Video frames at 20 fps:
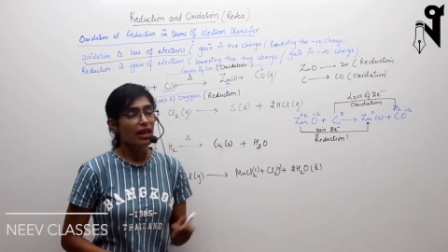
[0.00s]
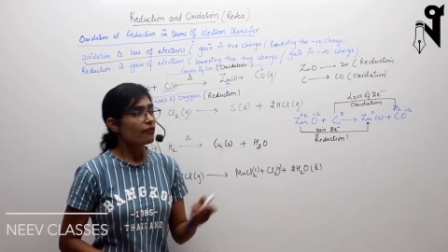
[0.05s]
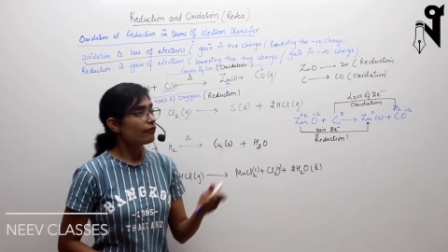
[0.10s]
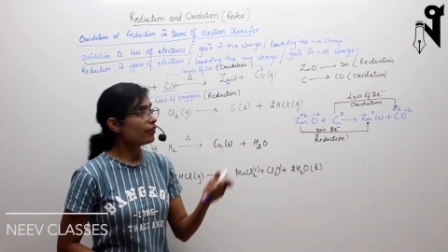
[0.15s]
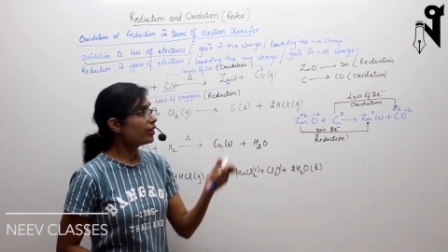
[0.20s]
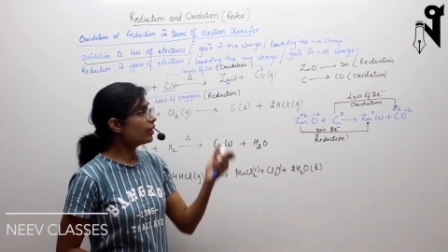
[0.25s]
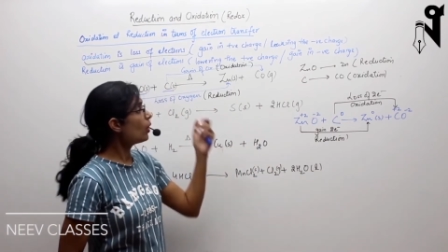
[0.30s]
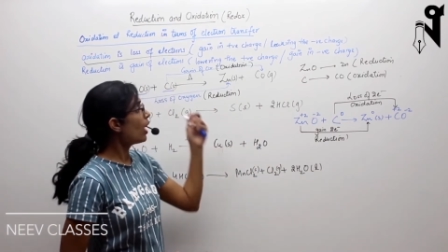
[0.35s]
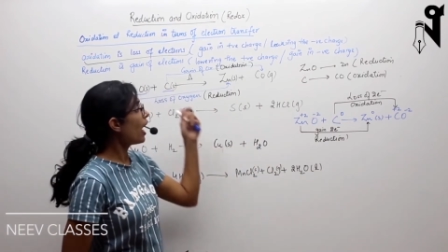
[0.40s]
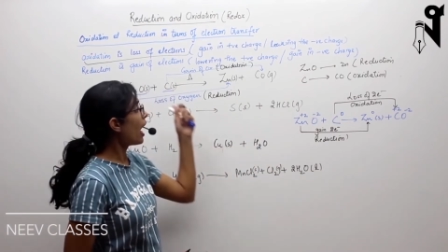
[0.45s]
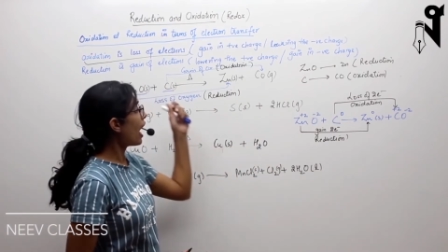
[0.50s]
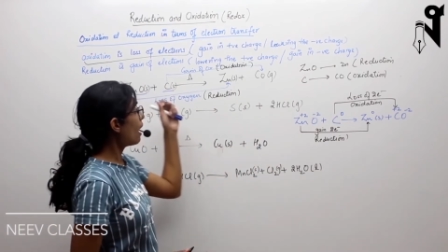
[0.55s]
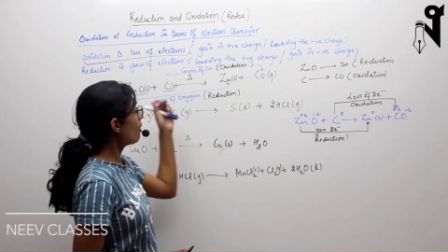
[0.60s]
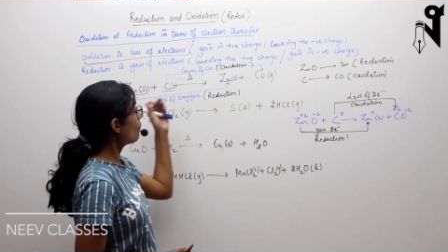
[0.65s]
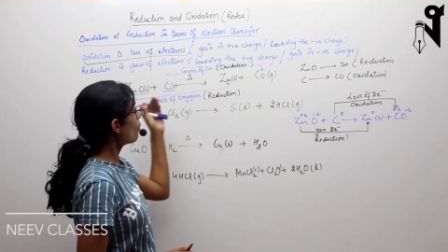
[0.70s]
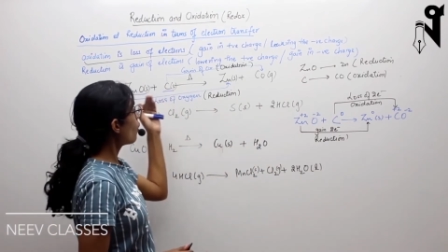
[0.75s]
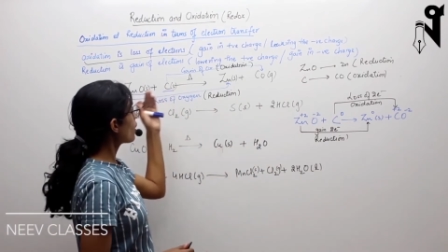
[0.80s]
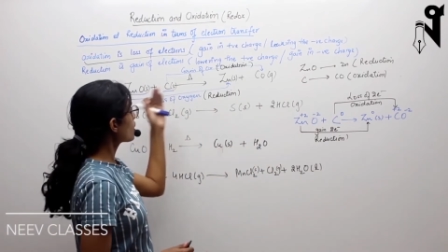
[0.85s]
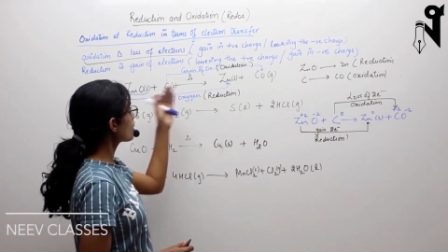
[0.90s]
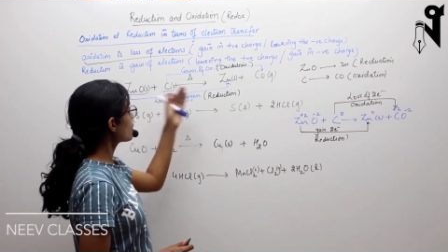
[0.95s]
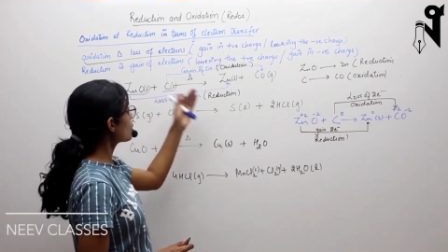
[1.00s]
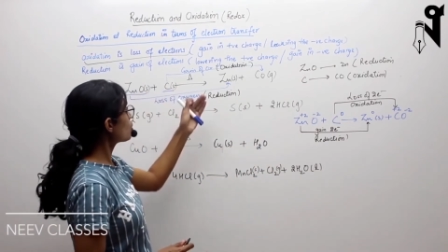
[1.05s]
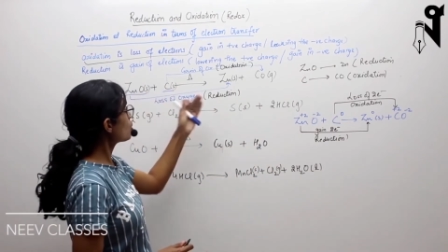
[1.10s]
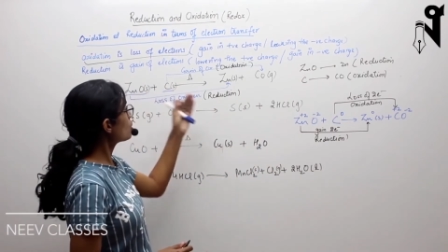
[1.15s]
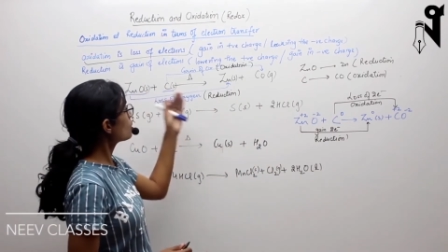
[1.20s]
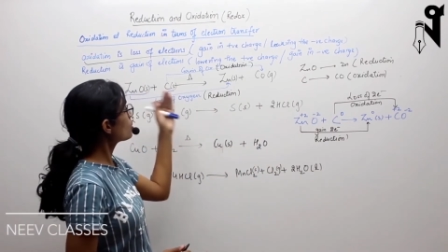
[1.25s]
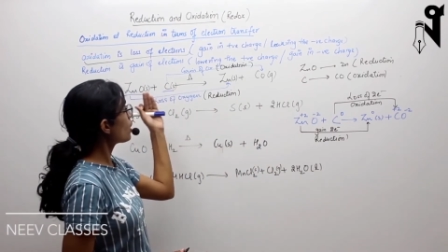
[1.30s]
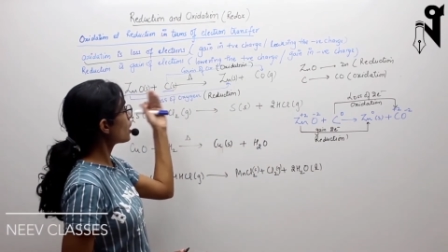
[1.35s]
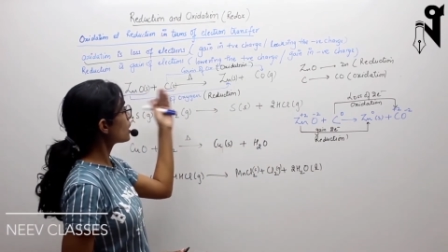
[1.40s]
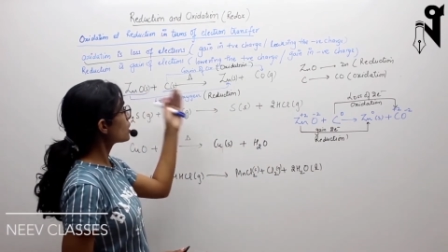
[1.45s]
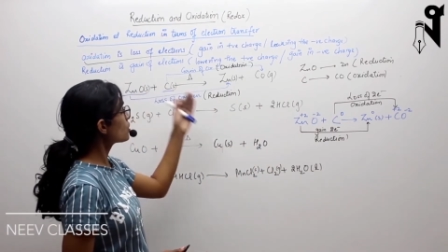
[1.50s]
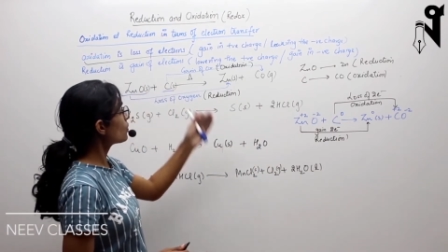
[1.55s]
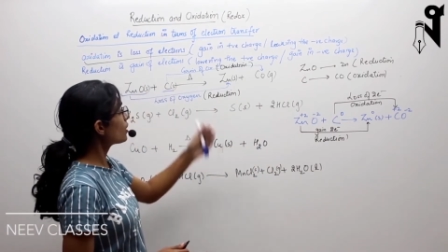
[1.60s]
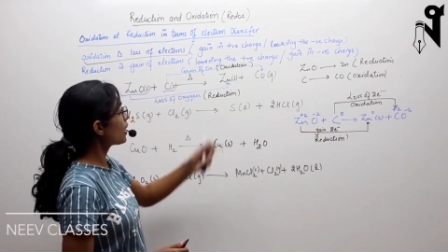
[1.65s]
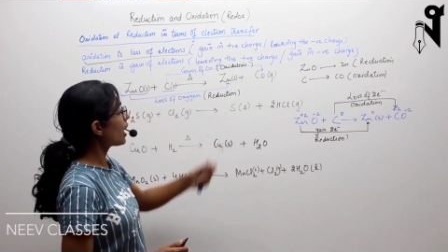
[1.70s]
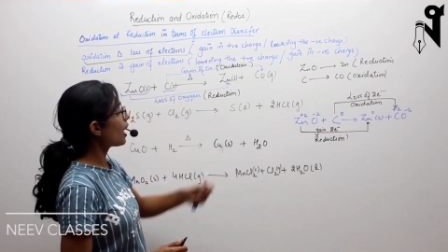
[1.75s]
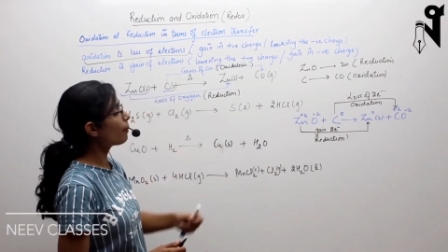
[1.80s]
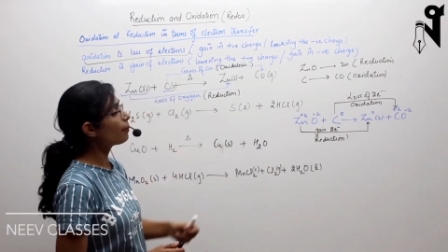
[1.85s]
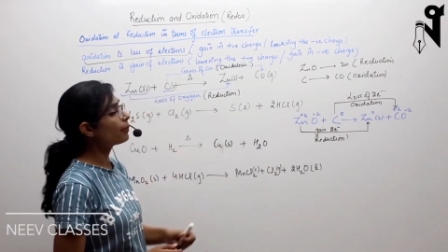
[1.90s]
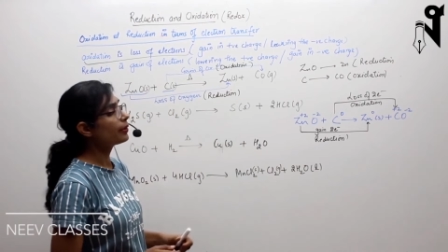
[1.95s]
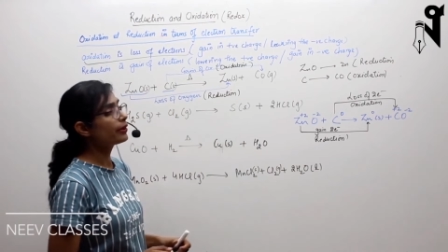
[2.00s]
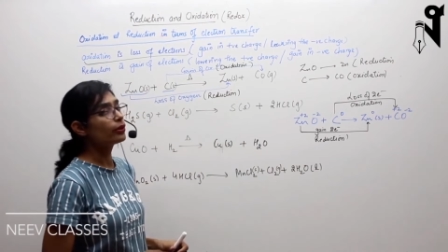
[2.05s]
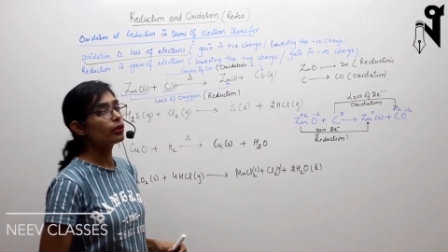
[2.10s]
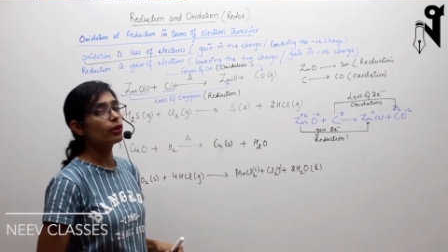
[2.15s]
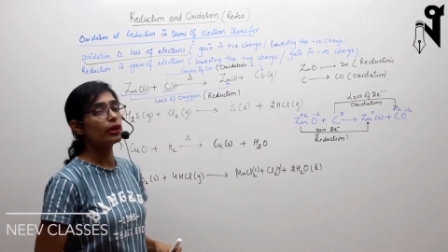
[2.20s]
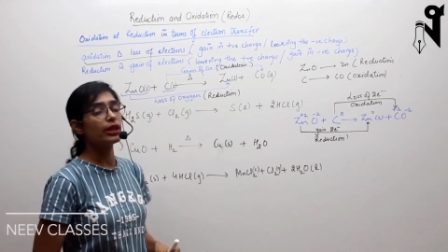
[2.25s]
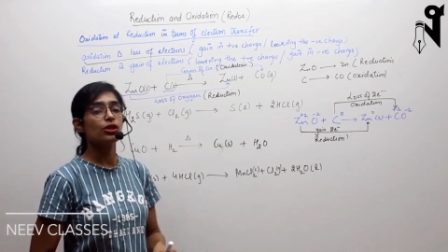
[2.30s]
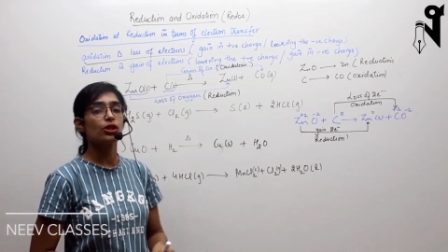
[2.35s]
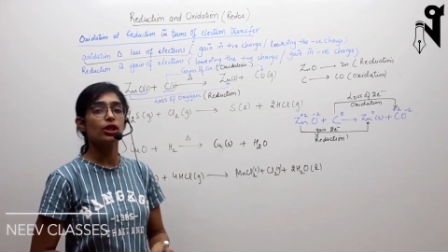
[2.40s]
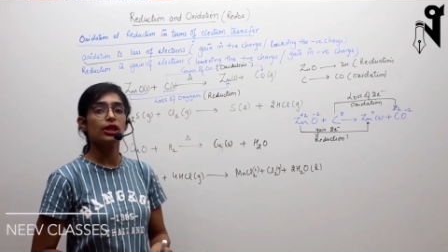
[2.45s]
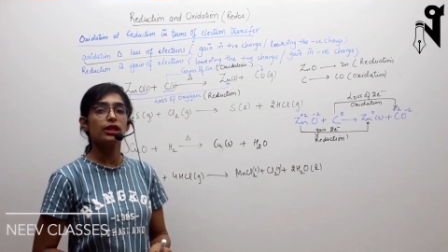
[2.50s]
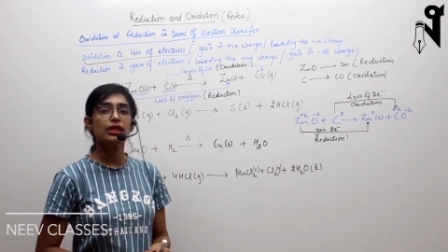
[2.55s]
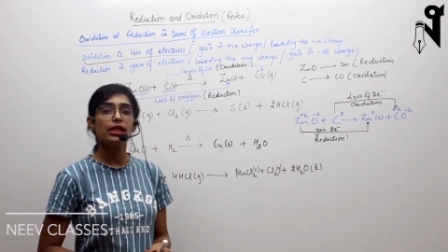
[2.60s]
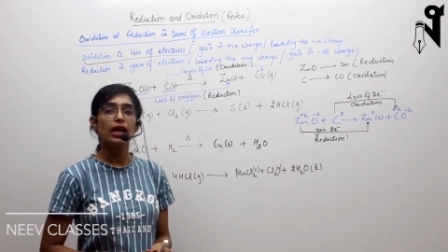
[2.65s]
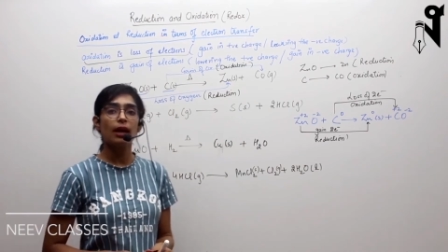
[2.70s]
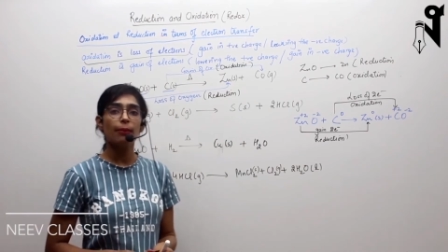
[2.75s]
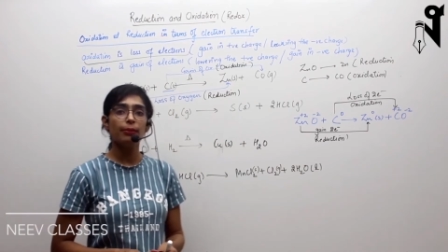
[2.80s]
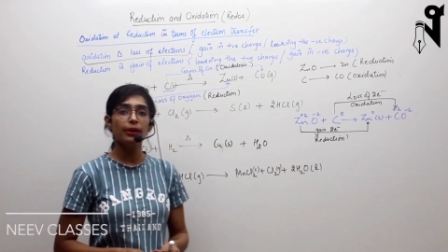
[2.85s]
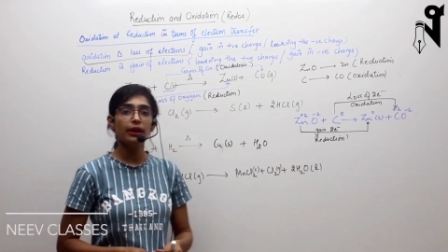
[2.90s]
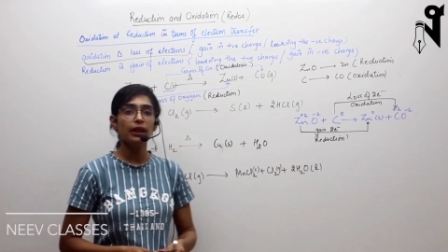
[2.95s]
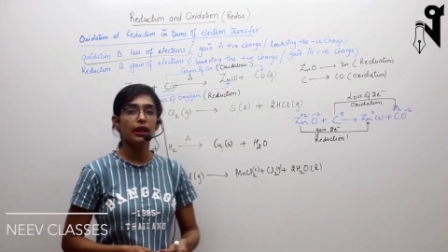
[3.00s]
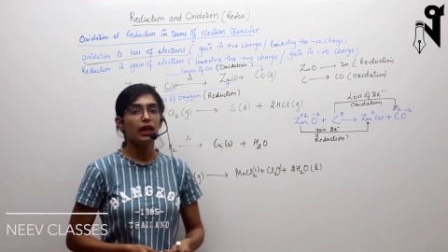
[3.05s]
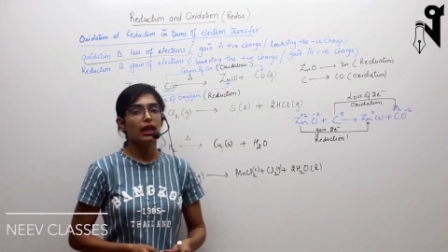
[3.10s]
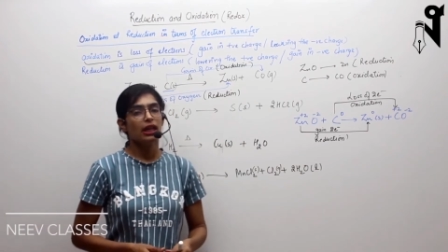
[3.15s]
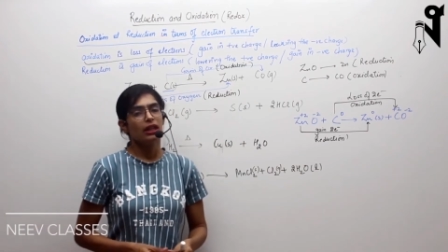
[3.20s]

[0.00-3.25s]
When you have oxygen transfer happening or exchange happening,